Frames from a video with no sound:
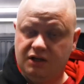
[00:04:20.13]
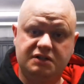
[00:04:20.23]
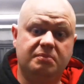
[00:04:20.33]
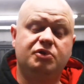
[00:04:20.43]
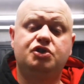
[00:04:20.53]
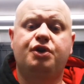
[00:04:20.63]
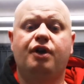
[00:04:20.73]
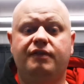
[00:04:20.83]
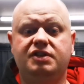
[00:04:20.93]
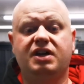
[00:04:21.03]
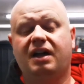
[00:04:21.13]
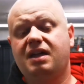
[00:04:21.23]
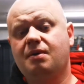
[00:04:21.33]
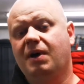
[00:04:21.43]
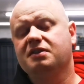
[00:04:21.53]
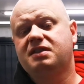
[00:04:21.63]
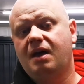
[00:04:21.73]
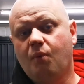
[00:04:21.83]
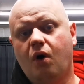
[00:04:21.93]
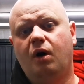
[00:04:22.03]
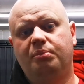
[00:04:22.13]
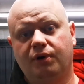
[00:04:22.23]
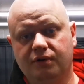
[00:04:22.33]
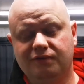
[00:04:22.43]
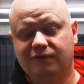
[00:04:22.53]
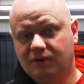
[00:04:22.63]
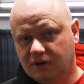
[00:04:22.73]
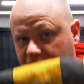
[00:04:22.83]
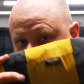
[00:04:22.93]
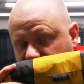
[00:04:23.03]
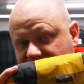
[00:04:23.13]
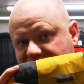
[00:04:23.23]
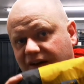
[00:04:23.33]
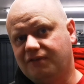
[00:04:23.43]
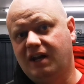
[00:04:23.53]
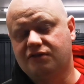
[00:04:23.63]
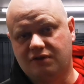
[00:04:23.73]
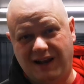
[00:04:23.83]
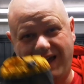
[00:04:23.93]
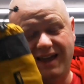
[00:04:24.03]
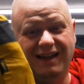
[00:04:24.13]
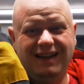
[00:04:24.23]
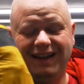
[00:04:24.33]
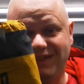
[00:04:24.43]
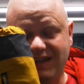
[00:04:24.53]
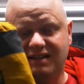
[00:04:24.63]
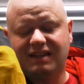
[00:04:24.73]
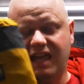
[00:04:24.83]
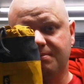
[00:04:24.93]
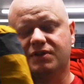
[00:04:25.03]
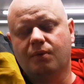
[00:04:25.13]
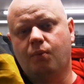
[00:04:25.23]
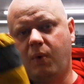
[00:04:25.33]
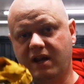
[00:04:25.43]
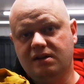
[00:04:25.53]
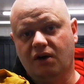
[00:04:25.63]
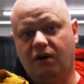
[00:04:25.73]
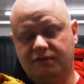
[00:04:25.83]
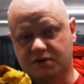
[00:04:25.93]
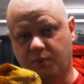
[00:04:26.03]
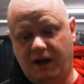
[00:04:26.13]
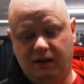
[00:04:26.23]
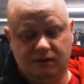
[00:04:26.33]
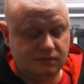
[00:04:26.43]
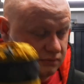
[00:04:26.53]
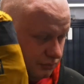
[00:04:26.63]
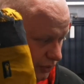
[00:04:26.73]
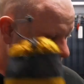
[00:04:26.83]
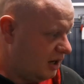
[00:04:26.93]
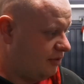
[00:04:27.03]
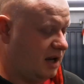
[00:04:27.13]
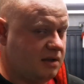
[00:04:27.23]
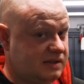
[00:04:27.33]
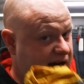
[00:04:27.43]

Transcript: simply chuck it over your jacket. Whilst they're waterproof, give yourself an extra layer. This keeps the wind off as well. Really critical